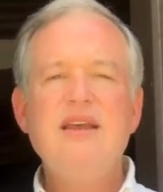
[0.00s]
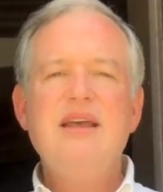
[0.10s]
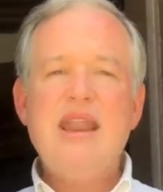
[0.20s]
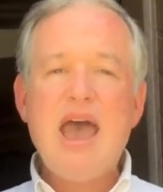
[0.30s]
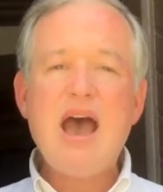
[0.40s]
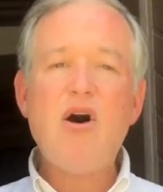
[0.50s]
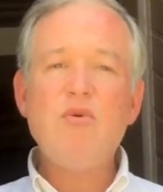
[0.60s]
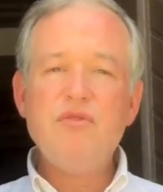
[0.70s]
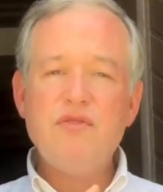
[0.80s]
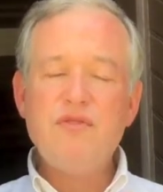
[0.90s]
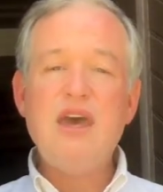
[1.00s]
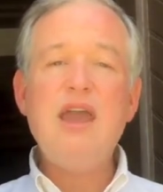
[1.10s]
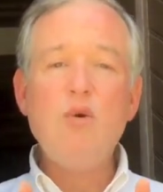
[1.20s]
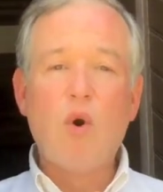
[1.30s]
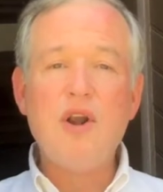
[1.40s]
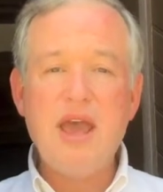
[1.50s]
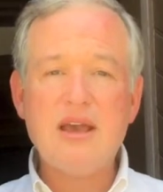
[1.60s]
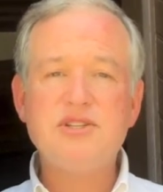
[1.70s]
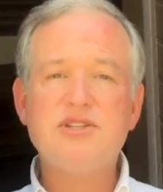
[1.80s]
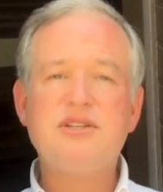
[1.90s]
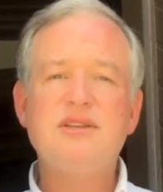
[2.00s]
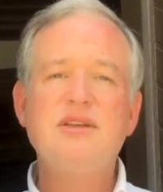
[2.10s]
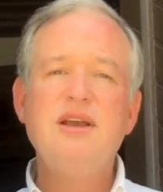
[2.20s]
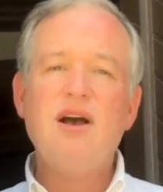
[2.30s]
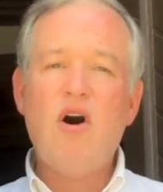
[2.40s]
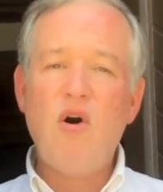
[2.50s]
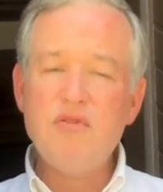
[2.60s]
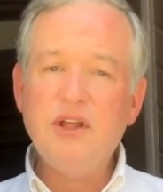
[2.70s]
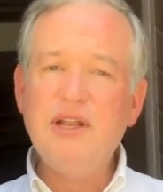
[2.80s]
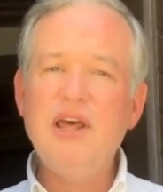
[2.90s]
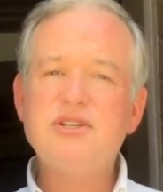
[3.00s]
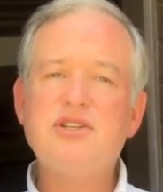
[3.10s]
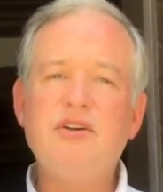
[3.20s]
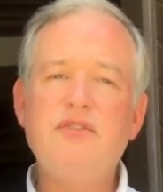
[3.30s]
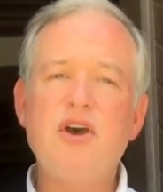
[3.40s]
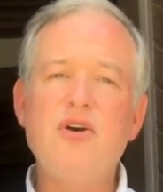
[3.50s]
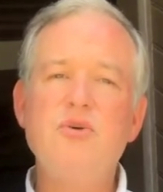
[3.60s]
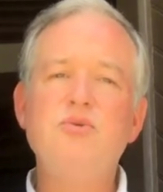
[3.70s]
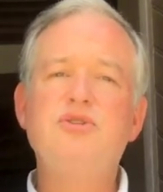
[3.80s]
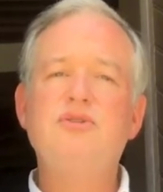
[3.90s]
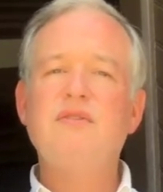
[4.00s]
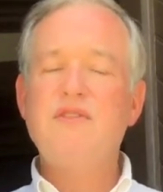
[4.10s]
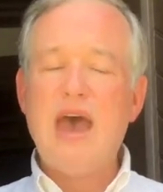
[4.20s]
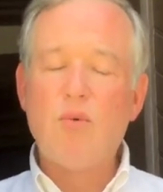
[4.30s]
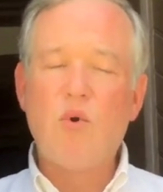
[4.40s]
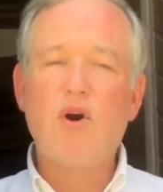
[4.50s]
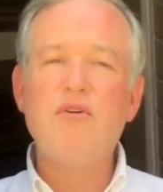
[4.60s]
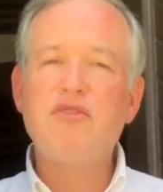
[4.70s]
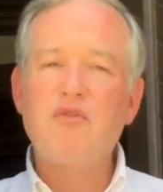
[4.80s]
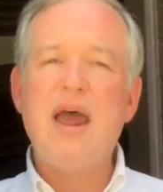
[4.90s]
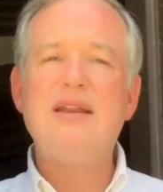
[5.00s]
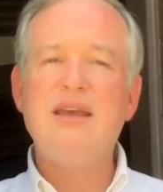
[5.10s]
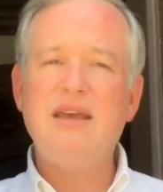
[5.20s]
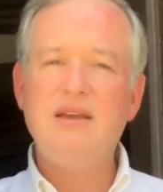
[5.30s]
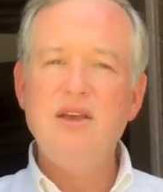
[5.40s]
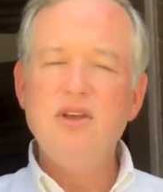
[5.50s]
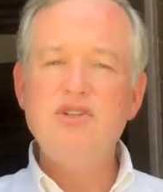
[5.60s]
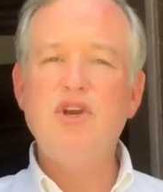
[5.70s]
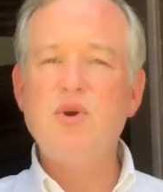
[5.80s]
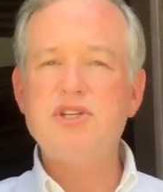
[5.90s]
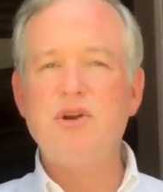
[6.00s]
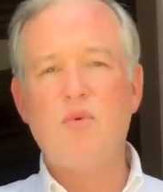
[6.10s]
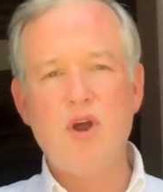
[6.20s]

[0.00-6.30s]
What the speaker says: now they were next on the list of those that were threatening Jewish and